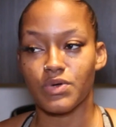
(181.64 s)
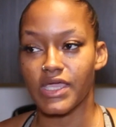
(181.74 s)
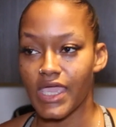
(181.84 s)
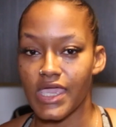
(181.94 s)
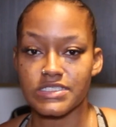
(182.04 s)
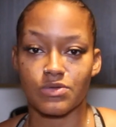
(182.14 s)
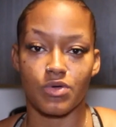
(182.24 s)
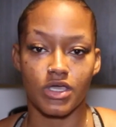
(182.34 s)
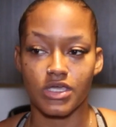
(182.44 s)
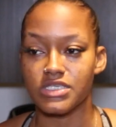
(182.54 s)
I want cakes. I
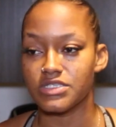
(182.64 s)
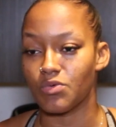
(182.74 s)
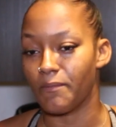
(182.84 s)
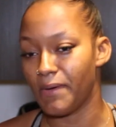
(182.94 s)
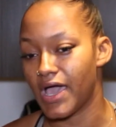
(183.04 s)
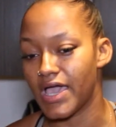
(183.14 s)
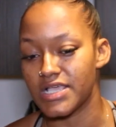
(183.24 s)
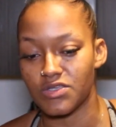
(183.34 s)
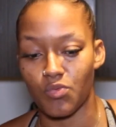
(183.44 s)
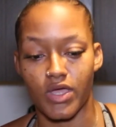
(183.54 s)
want cookies. I want
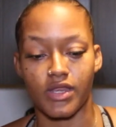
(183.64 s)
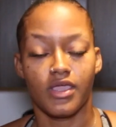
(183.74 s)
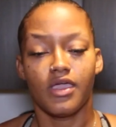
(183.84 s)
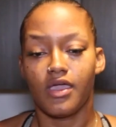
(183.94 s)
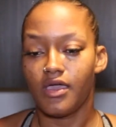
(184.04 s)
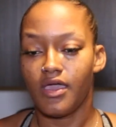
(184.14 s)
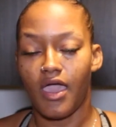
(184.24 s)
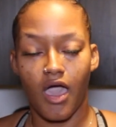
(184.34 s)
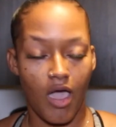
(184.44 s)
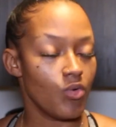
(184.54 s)
pies. I want
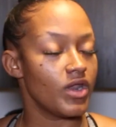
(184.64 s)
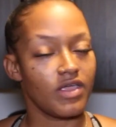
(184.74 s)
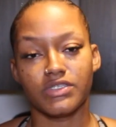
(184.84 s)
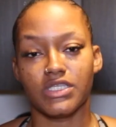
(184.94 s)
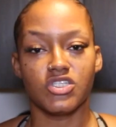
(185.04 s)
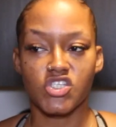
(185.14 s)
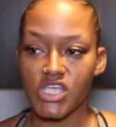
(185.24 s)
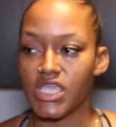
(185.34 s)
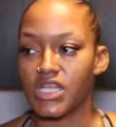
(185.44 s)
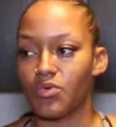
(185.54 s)
I want everything
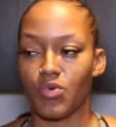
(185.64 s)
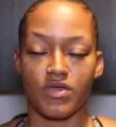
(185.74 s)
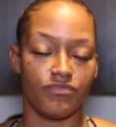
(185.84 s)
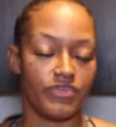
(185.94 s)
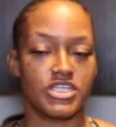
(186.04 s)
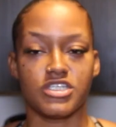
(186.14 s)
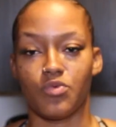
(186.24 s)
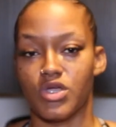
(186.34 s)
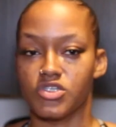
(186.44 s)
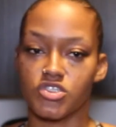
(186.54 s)
chicken, I want
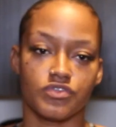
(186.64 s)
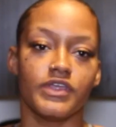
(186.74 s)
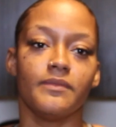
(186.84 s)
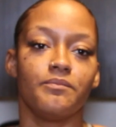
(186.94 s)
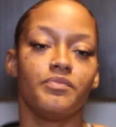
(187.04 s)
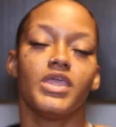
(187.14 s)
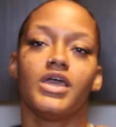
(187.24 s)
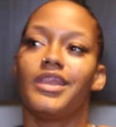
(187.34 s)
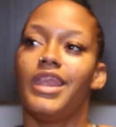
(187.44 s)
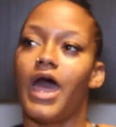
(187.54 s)
fish, I want shrimp,
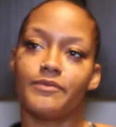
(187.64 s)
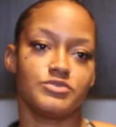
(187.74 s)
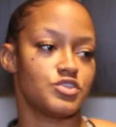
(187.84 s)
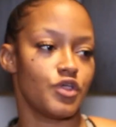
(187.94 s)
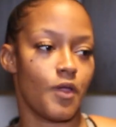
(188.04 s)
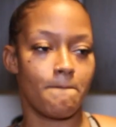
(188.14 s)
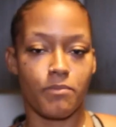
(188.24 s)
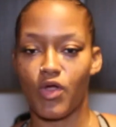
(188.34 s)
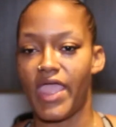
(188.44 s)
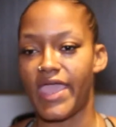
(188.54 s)

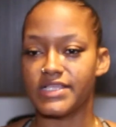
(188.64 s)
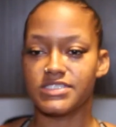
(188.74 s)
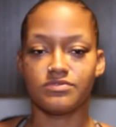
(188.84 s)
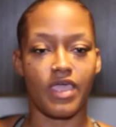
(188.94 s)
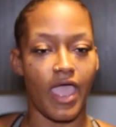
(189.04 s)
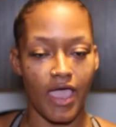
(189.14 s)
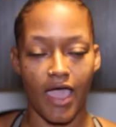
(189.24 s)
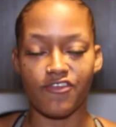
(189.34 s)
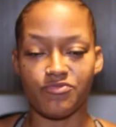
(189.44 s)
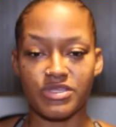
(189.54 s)
lobster, breads.
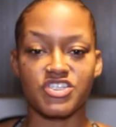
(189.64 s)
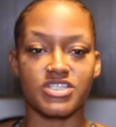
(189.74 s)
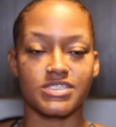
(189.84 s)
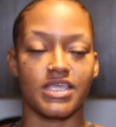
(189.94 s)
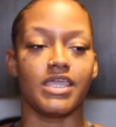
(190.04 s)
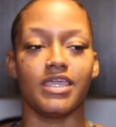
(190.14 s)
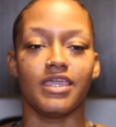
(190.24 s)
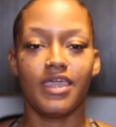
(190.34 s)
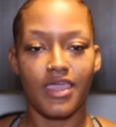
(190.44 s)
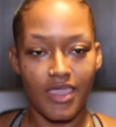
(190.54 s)
I've been just
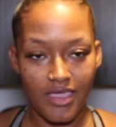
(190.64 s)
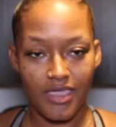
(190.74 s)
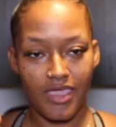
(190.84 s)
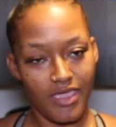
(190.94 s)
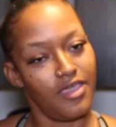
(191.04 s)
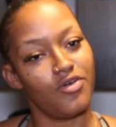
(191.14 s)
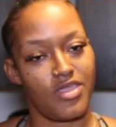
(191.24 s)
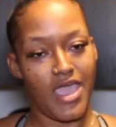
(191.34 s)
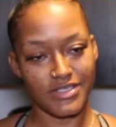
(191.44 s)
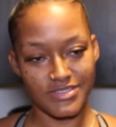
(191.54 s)
saying
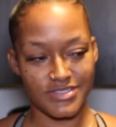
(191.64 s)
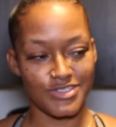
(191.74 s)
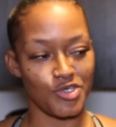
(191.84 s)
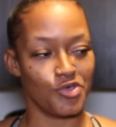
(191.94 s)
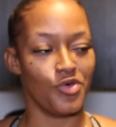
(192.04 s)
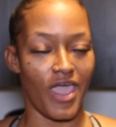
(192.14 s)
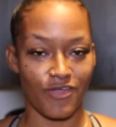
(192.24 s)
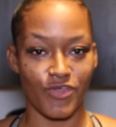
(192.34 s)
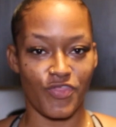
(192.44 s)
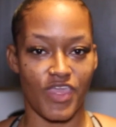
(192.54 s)
hell yes to
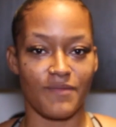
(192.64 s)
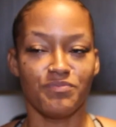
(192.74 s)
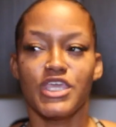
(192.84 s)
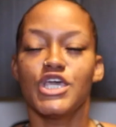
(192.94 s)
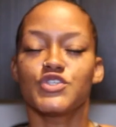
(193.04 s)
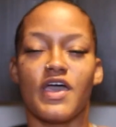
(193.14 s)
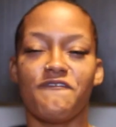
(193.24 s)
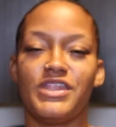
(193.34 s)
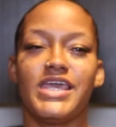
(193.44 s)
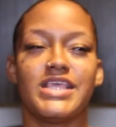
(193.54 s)
everything. So
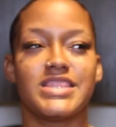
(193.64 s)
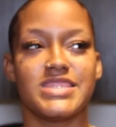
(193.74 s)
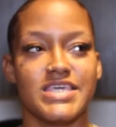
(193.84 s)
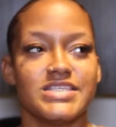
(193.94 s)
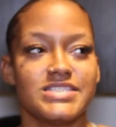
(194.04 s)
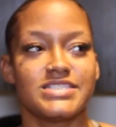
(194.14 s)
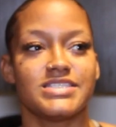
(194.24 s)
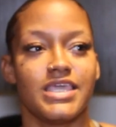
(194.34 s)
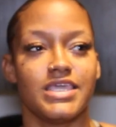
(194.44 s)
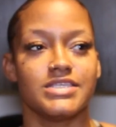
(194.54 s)
I feel like
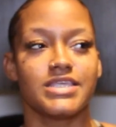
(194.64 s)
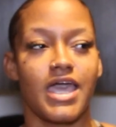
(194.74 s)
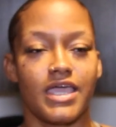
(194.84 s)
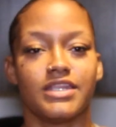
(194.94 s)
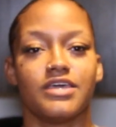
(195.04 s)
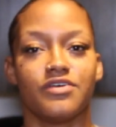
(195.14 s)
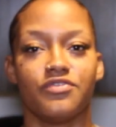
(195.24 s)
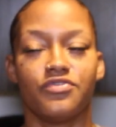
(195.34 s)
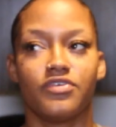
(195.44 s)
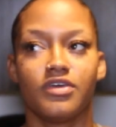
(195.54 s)
this is kind
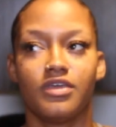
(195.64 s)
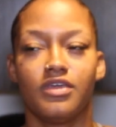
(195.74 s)
of